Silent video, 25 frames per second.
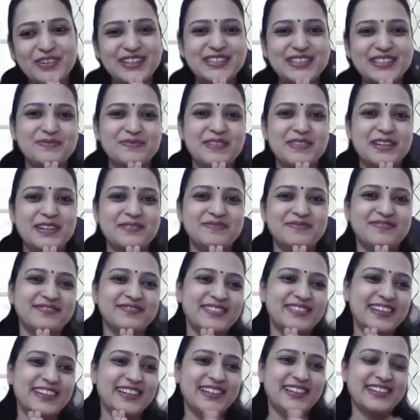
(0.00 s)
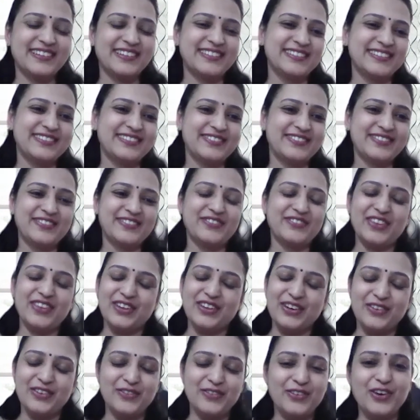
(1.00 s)
words, madam. Uh, we
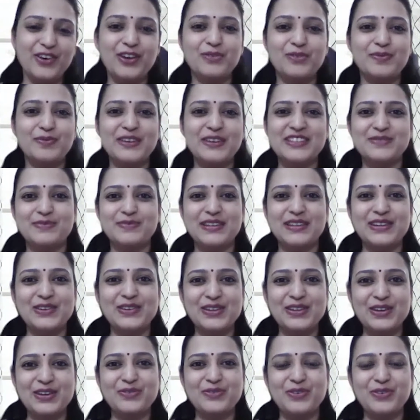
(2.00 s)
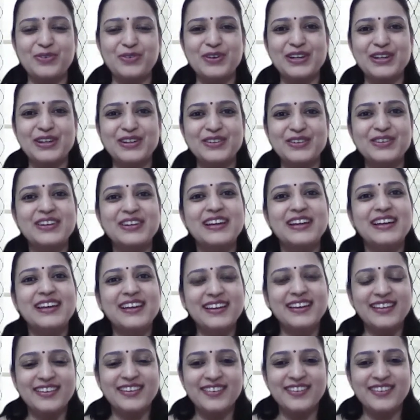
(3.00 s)
have always been looking forward to, you